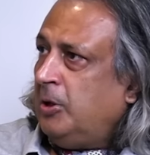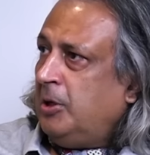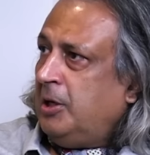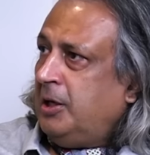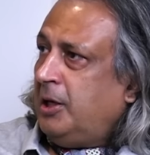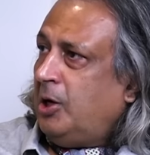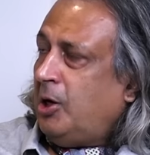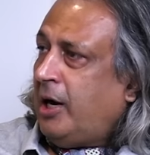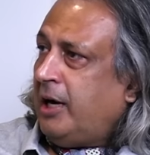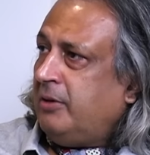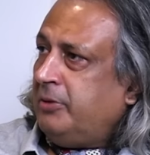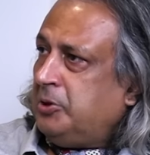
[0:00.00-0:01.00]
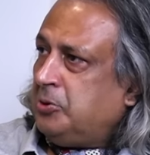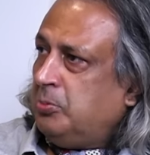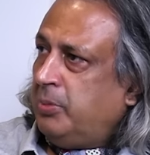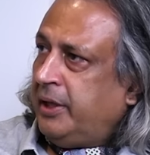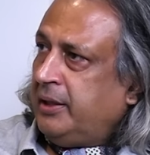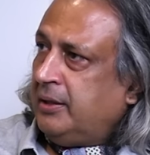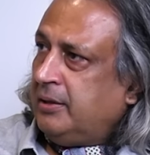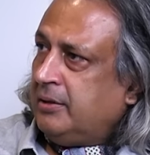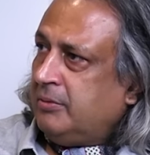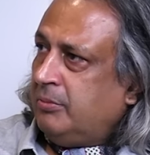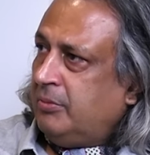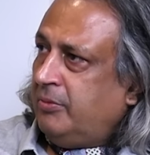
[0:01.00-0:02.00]
Interesting. And we used to
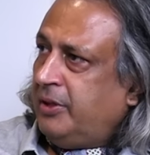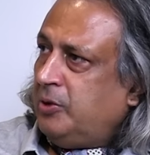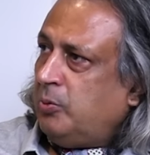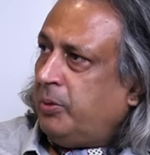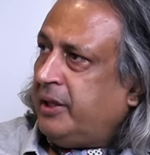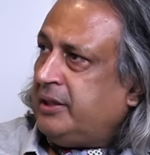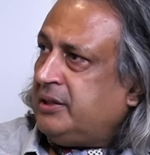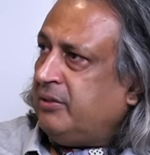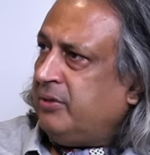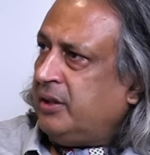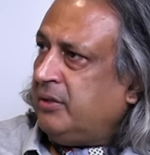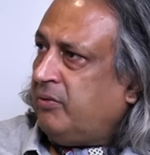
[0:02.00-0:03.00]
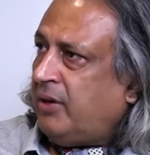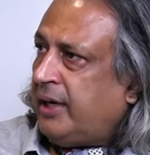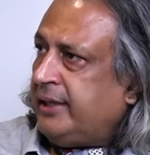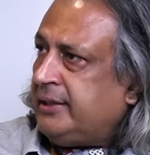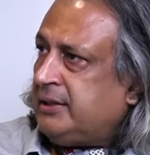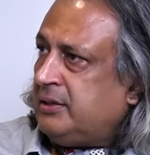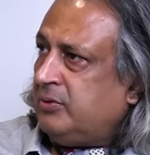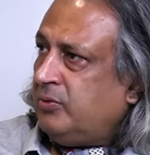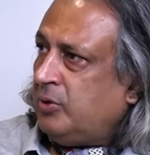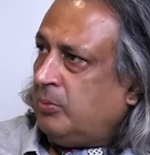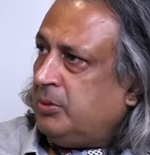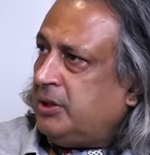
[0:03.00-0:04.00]
bring, we operated civilian flights
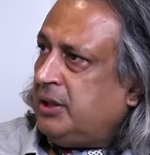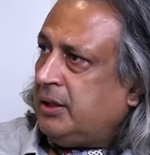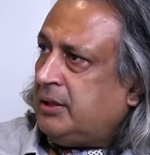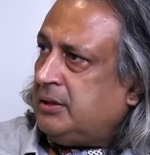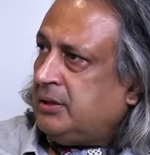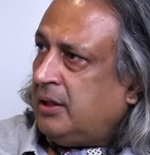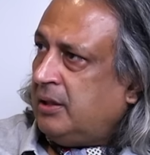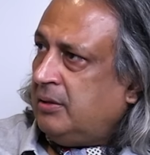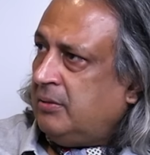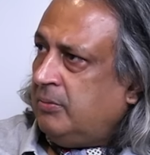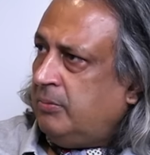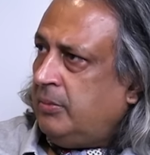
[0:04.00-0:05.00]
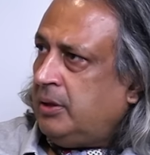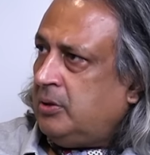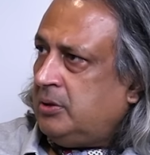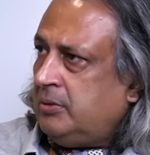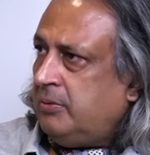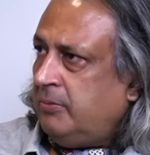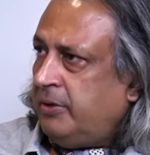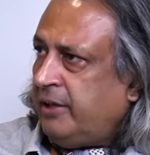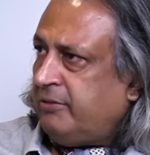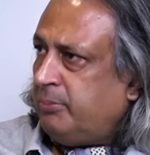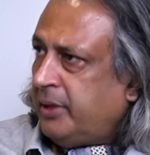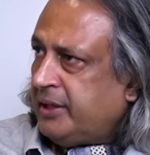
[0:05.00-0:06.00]
from Tajikistan because we
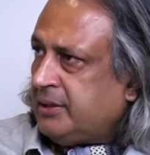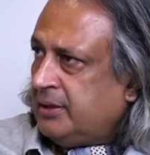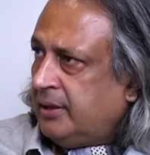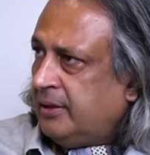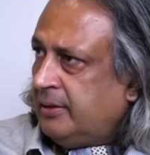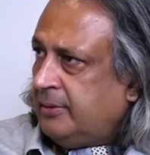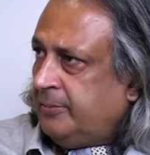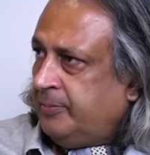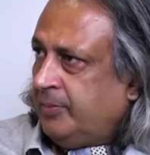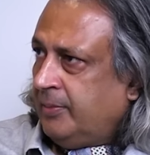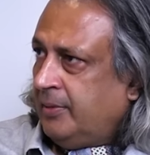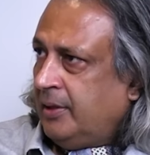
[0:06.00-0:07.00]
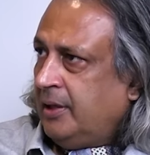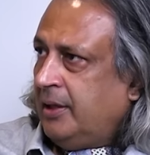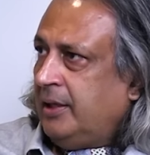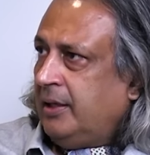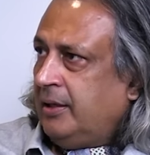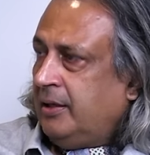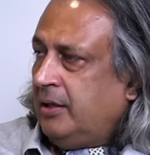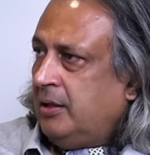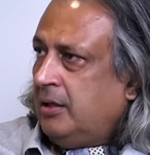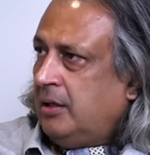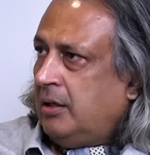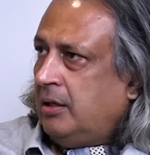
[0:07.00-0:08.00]
have a base there. Aini?
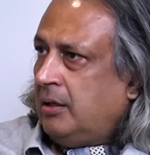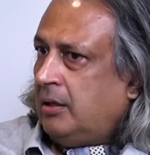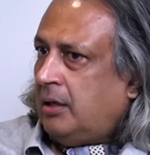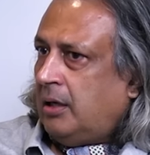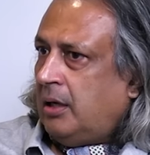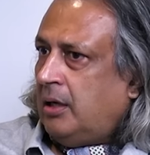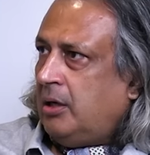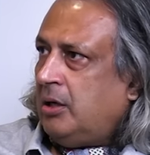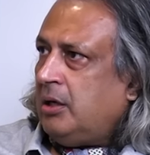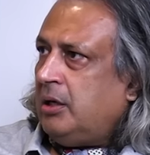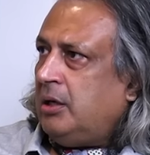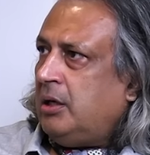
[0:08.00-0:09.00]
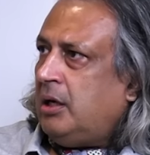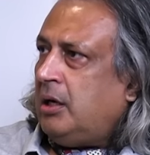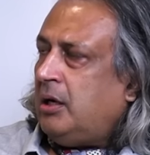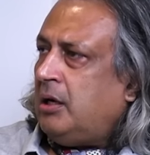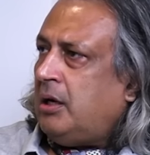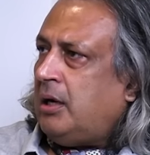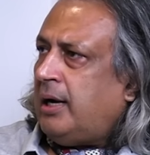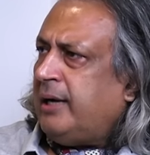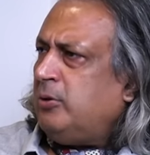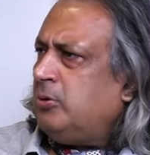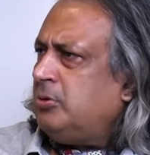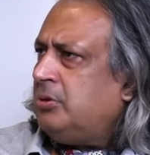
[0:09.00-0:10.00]
Miss?
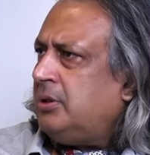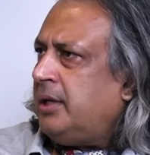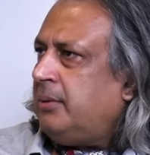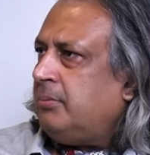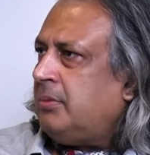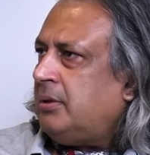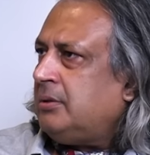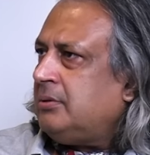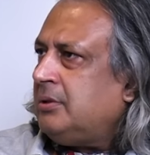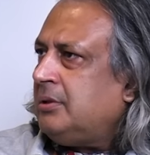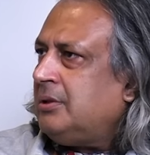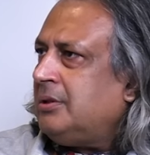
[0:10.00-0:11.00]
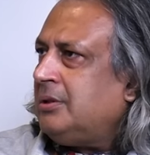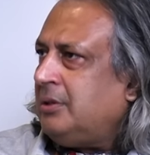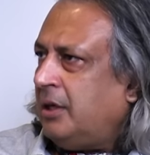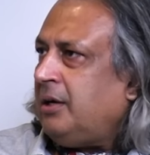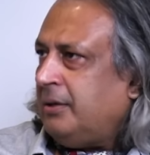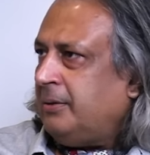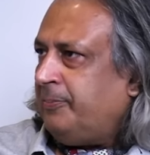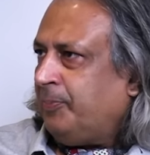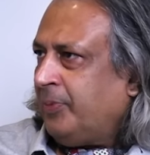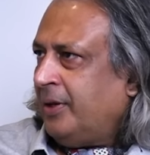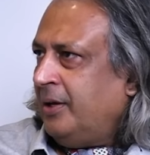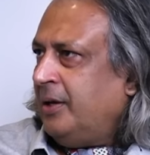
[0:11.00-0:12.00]
I don't know the name. Farkhor. Yeah.
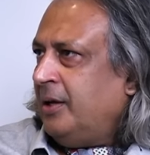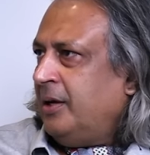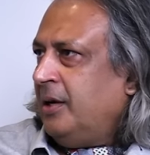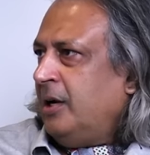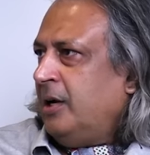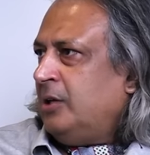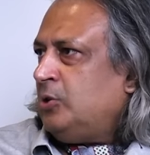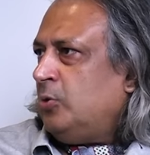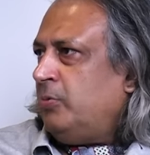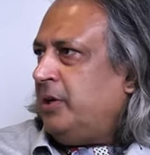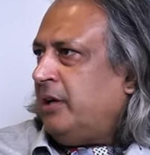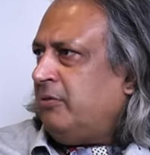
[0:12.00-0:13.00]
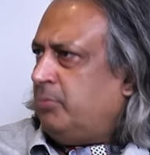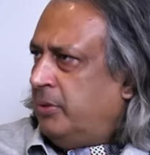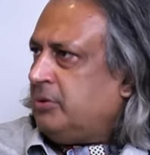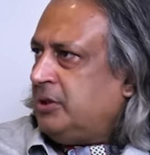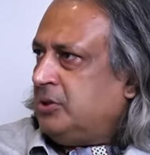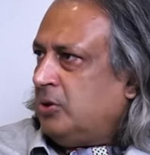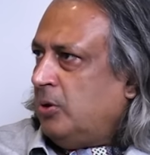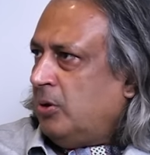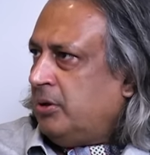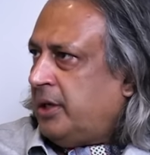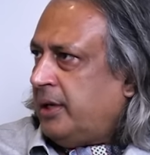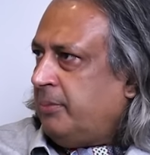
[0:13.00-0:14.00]
Yeah. So we have since a
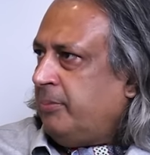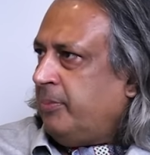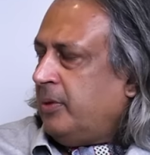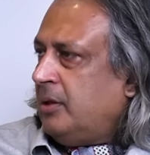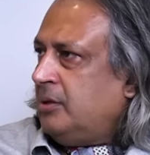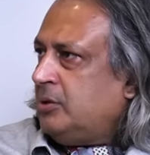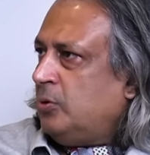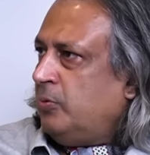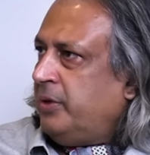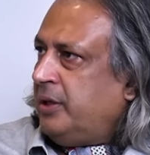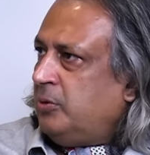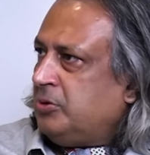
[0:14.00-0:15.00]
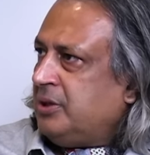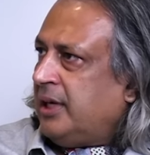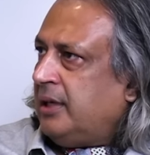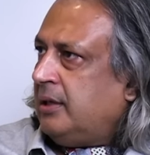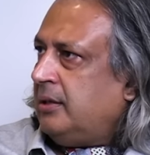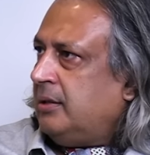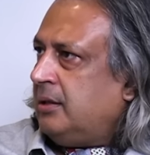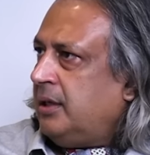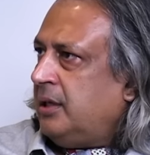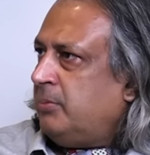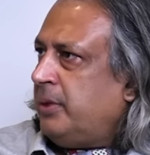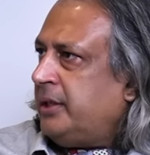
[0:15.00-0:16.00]
long time. Mm. So we use that
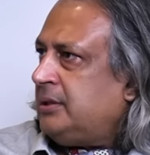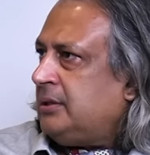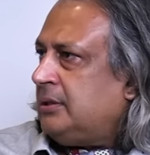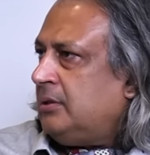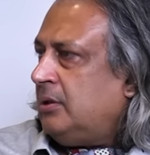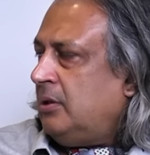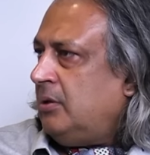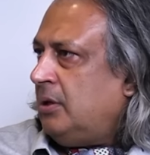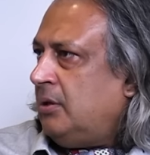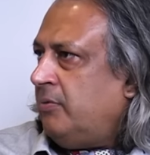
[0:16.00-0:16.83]
airbase. Mm.